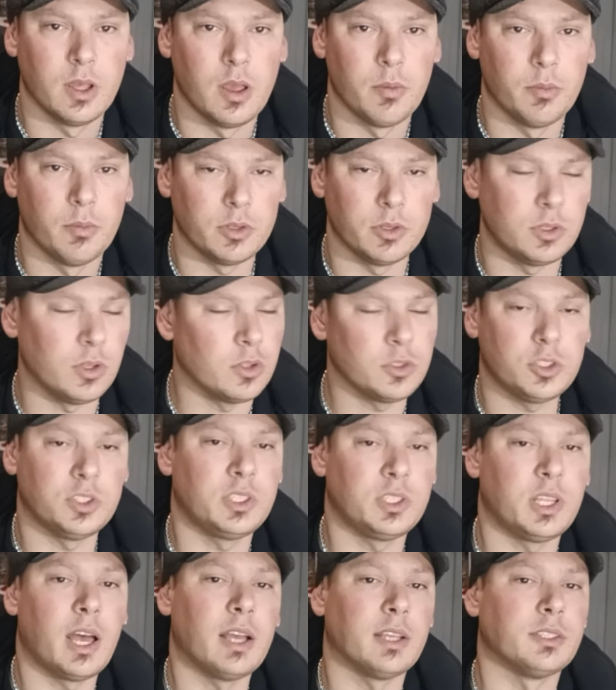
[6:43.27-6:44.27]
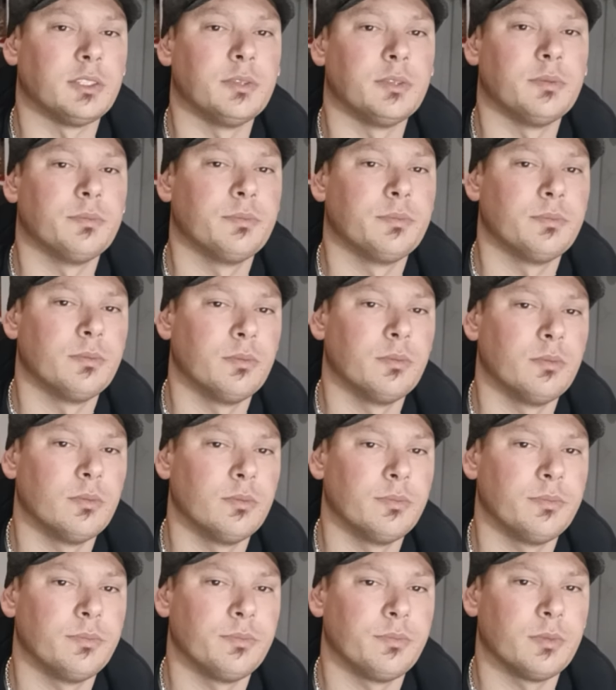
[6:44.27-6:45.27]
But it's not just us.
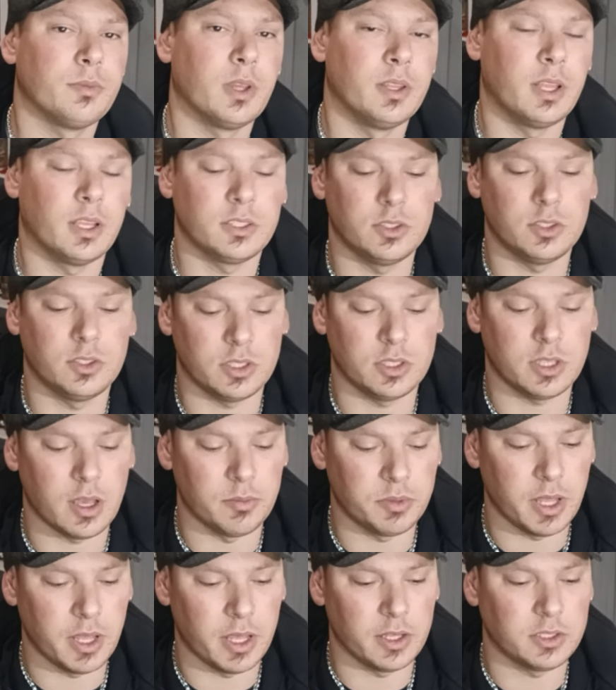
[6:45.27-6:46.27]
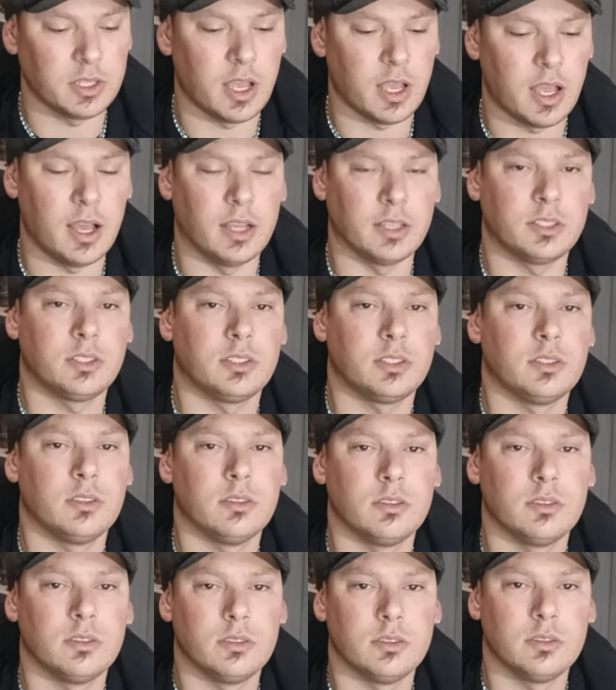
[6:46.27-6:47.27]
It doesn't just come down to us
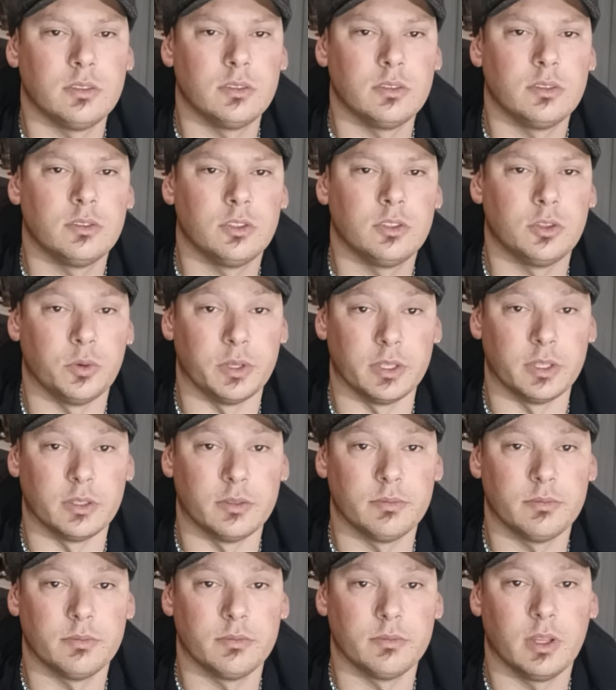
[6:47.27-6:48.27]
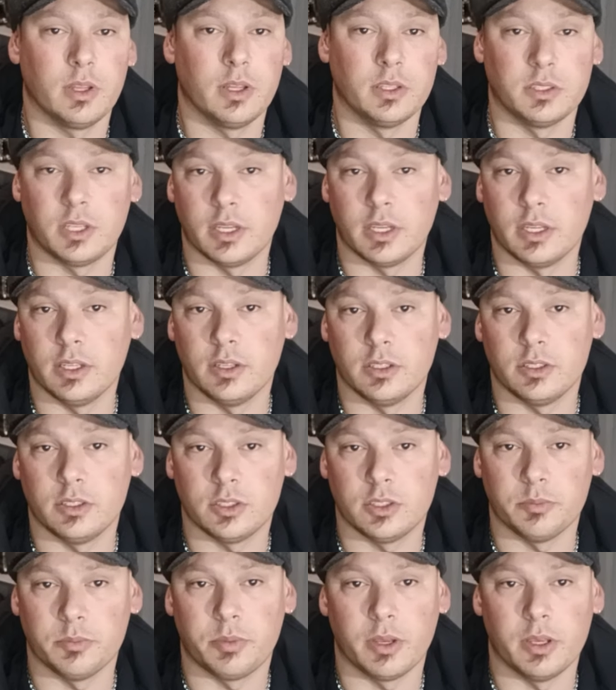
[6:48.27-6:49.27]
doing it and
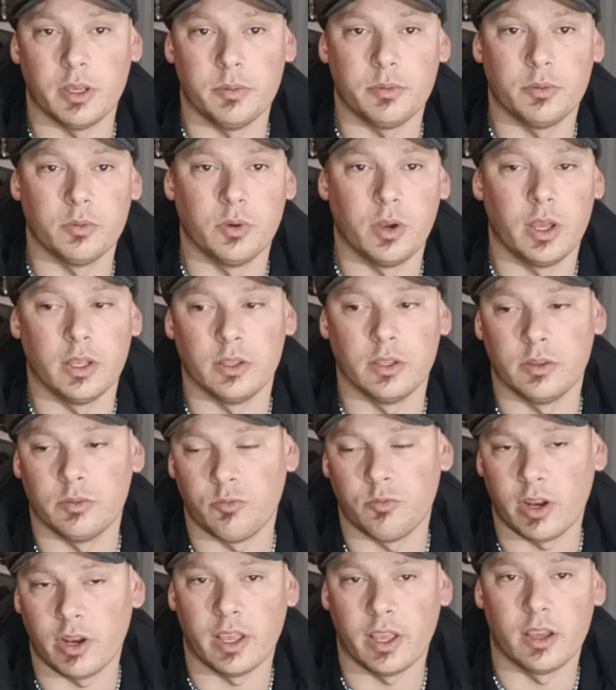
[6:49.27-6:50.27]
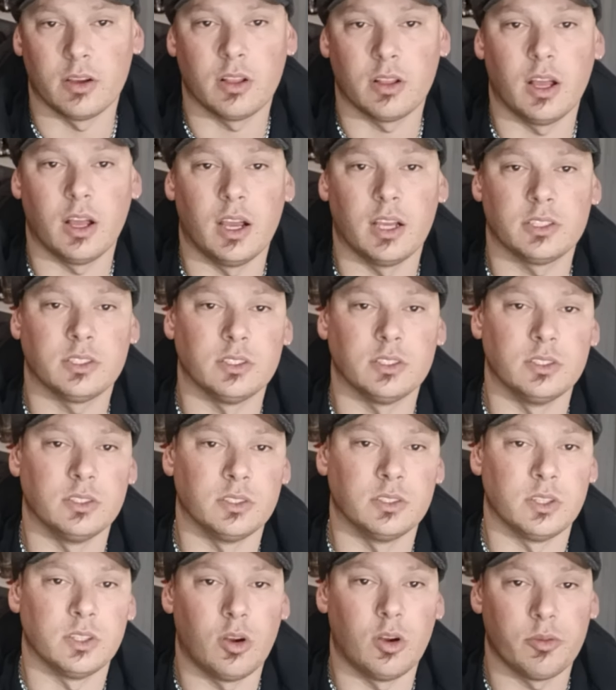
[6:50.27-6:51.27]
teaching people and running our classes
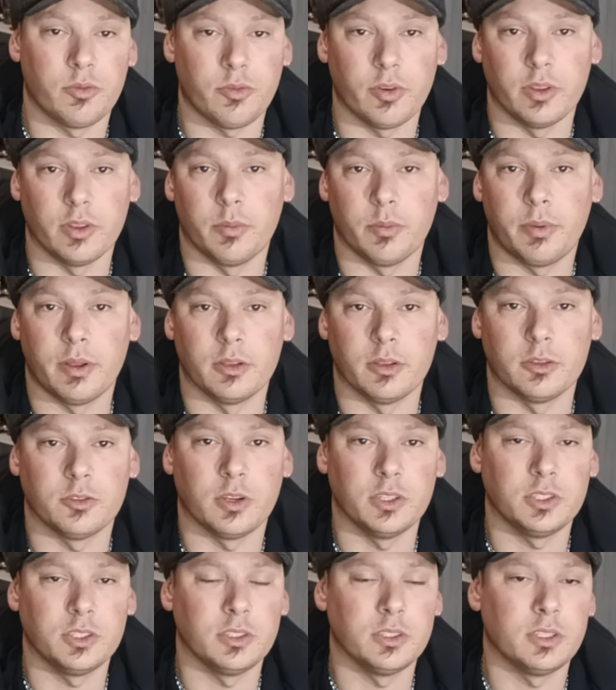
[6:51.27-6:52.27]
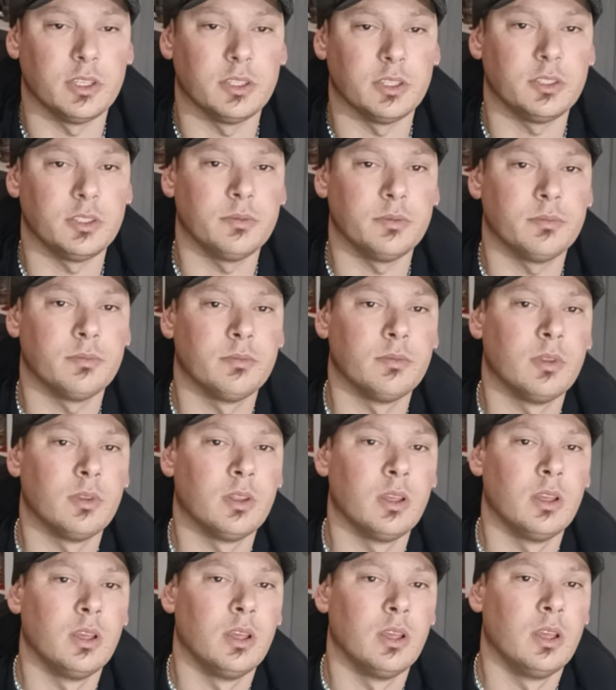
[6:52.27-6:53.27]
and offering the penetration testing.
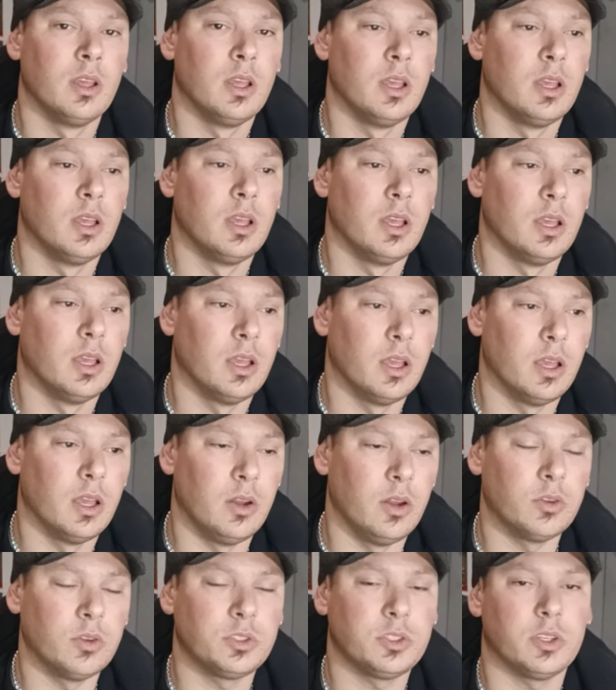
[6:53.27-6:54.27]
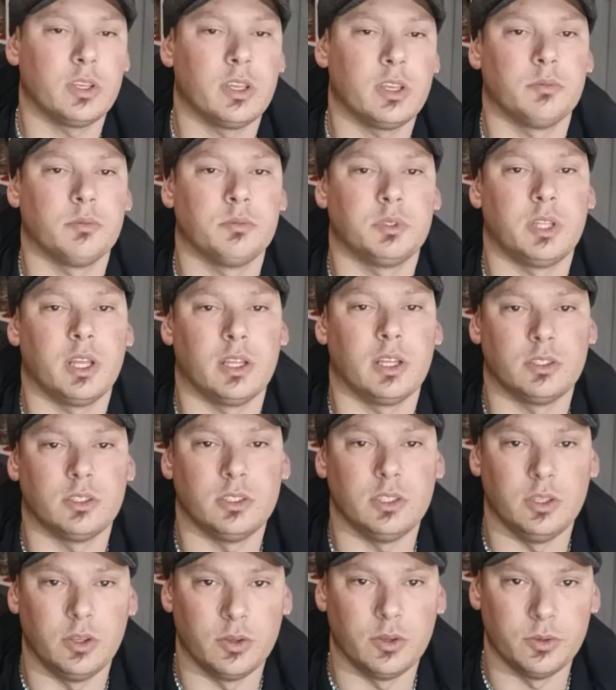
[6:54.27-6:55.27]
It also comes down to
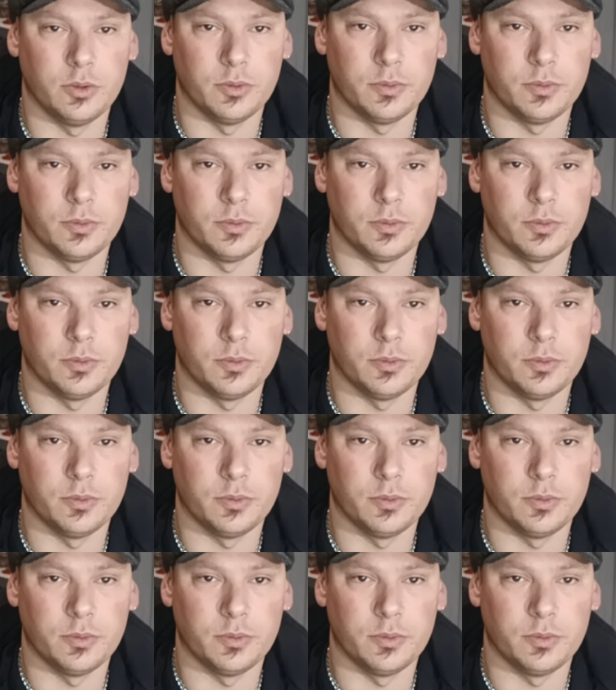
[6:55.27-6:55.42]
you.